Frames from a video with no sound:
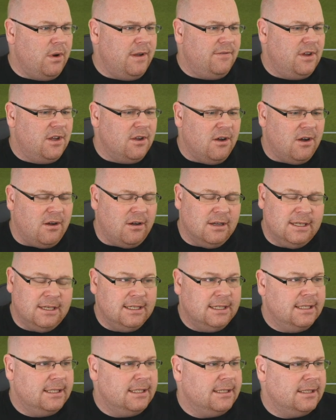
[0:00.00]
We've got,
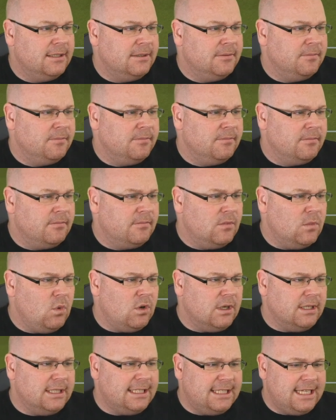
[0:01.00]

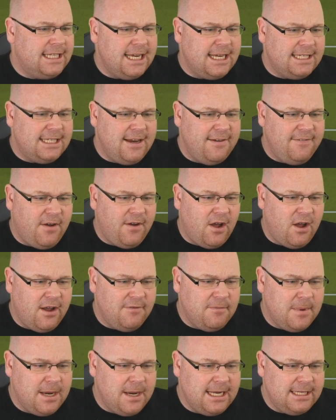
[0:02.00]

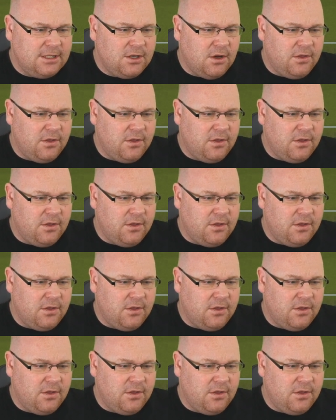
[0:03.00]
65 minutes